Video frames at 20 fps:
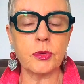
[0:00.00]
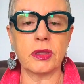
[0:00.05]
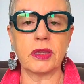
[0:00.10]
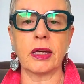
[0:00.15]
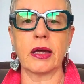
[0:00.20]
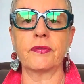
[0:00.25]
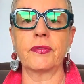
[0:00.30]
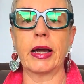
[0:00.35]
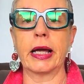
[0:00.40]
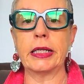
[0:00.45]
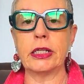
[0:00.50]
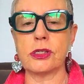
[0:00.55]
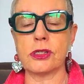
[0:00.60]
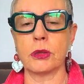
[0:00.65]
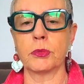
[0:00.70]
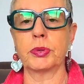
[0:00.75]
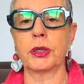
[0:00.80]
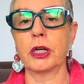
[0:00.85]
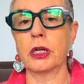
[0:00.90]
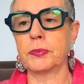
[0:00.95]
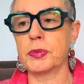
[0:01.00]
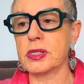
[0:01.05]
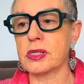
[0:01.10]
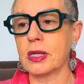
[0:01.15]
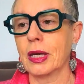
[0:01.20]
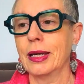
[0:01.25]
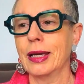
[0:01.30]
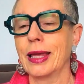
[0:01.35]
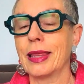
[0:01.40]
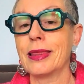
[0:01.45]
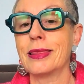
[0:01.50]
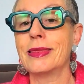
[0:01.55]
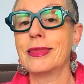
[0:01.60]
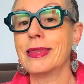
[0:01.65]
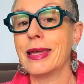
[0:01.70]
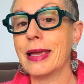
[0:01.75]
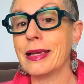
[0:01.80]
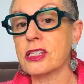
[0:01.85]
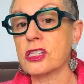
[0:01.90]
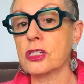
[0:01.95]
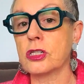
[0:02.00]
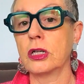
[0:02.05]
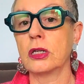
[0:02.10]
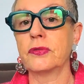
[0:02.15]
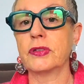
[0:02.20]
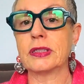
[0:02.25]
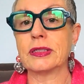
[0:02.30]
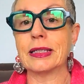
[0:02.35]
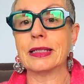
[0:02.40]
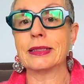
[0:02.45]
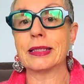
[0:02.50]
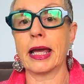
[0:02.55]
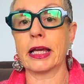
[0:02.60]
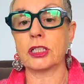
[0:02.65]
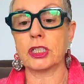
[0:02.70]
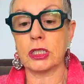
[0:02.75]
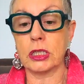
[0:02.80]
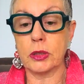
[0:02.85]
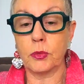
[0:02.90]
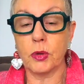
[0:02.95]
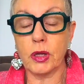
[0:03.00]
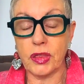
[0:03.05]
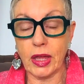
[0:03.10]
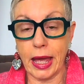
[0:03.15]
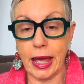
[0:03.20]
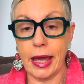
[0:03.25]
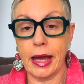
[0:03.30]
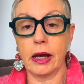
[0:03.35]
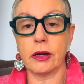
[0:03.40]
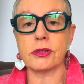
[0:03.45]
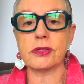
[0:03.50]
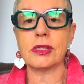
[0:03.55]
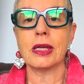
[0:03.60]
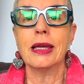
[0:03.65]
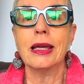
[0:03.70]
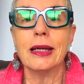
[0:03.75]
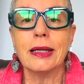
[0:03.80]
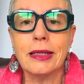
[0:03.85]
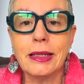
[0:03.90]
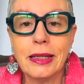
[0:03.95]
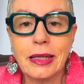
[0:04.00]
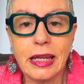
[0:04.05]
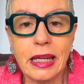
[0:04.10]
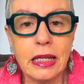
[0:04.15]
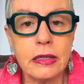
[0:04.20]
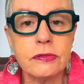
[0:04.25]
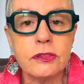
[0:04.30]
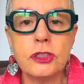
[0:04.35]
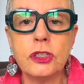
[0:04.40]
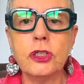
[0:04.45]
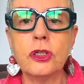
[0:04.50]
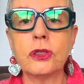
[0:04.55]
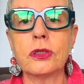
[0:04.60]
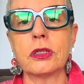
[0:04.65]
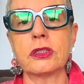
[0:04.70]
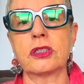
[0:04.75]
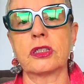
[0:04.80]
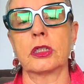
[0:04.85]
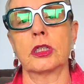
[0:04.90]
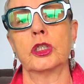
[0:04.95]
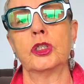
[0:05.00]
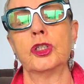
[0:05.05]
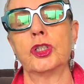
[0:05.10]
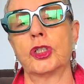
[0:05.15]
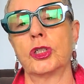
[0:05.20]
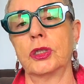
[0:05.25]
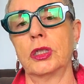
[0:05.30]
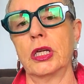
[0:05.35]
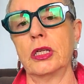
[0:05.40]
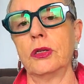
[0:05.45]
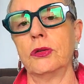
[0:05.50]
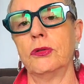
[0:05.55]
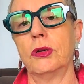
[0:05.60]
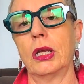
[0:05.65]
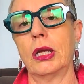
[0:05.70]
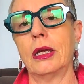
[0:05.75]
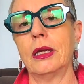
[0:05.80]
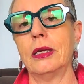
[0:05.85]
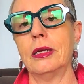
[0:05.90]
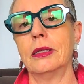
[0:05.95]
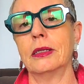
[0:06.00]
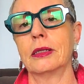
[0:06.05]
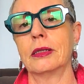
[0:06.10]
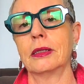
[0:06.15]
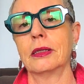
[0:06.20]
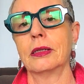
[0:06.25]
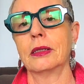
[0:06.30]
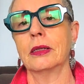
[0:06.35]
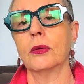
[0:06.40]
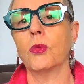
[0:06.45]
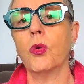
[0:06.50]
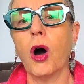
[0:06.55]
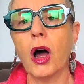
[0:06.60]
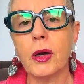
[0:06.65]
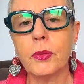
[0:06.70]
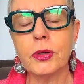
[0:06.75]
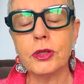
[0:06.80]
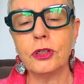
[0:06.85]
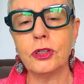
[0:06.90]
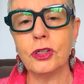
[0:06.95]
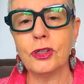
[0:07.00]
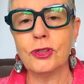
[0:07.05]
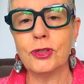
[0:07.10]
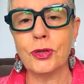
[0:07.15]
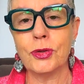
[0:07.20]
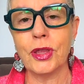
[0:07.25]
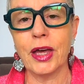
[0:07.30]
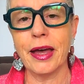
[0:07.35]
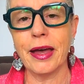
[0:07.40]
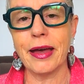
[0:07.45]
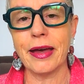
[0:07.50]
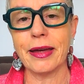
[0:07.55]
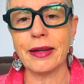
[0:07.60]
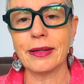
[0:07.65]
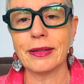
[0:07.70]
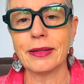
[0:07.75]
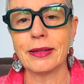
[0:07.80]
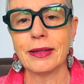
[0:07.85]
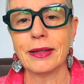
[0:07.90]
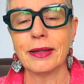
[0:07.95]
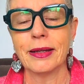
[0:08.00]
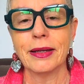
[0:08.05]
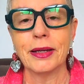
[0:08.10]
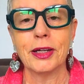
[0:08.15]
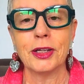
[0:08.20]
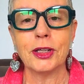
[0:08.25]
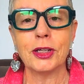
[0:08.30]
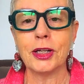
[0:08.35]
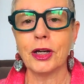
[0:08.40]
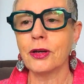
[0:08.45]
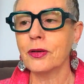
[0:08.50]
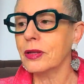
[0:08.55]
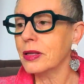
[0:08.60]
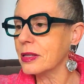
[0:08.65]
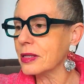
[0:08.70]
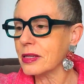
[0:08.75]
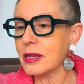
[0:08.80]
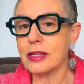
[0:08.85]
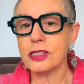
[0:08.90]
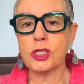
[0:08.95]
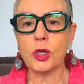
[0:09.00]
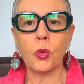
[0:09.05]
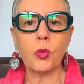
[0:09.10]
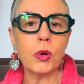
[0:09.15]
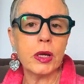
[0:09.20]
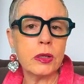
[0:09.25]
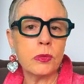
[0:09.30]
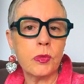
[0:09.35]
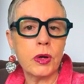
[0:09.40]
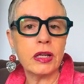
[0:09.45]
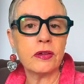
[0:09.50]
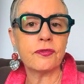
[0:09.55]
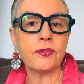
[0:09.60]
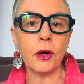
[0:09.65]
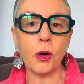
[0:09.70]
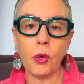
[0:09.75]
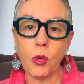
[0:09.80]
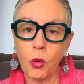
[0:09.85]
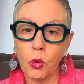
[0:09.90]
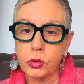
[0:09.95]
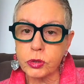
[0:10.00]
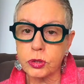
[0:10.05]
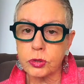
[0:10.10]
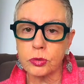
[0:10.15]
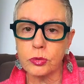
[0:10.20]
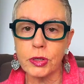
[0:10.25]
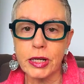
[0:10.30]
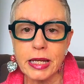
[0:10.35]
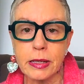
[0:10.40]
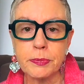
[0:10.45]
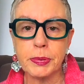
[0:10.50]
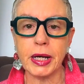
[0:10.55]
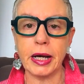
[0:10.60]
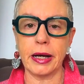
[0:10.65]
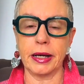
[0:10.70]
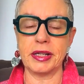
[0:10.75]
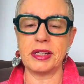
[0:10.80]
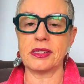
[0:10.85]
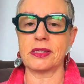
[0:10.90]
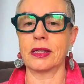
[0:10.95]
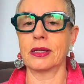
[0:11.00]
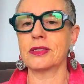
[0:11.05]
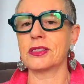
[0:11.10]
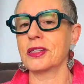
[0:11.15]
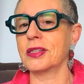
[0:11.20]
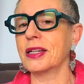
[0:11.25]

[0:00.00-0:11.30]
with our values and purpose, their service is actually with ours, gives you the solution that you need. Why wouldn't you do that? You know, it's a win-win for all three parties then. So